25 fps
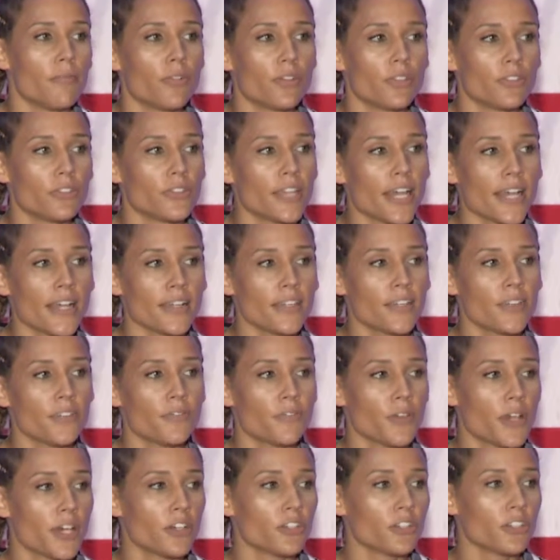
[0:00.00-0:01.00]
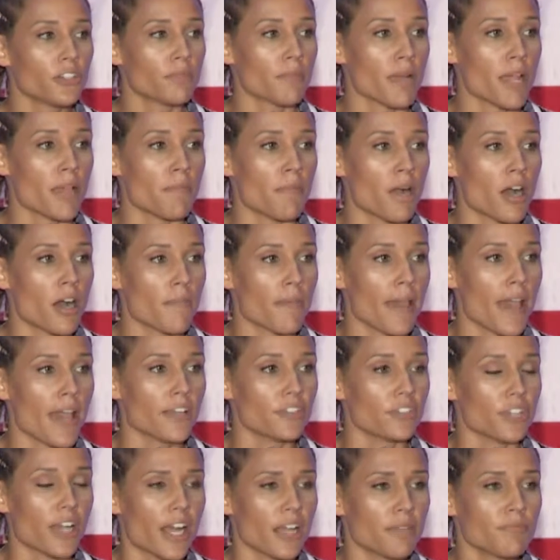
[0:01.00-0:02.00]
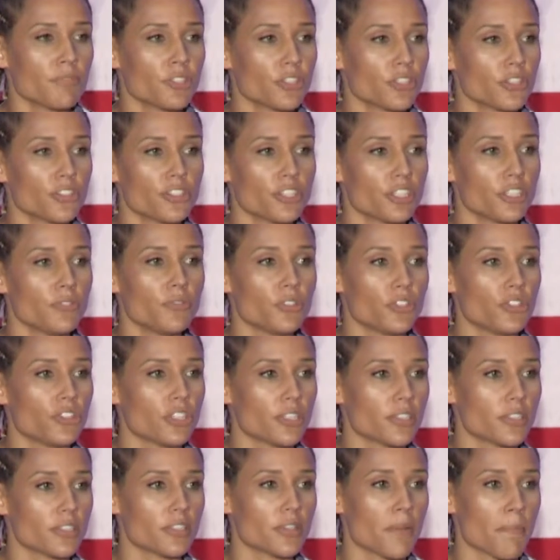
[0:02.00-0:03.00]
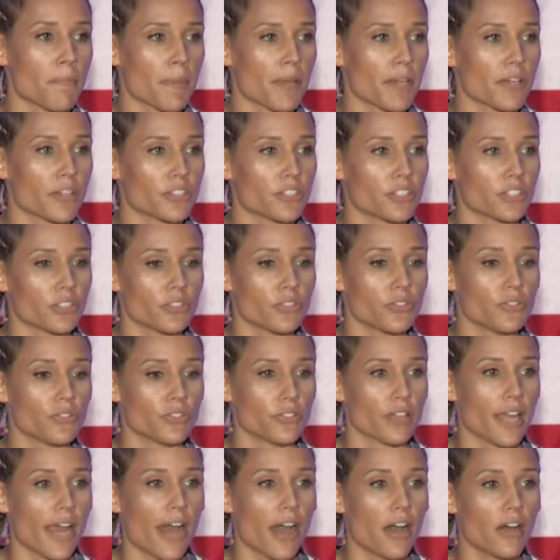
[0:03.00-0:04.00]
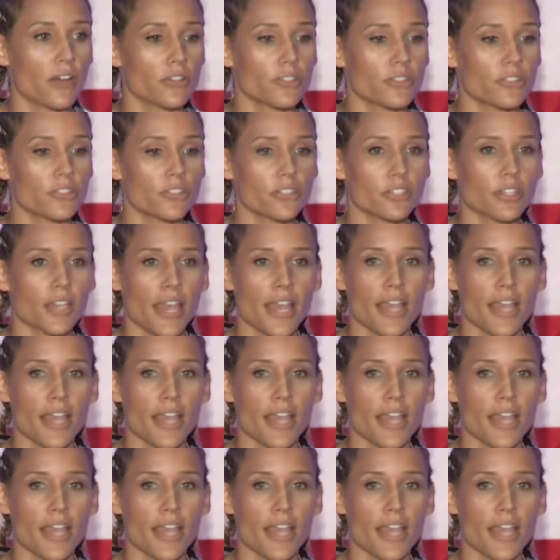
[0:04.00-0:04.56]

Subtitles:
that failure my mom had, I'm sure she was just as embarrassed to lose her house.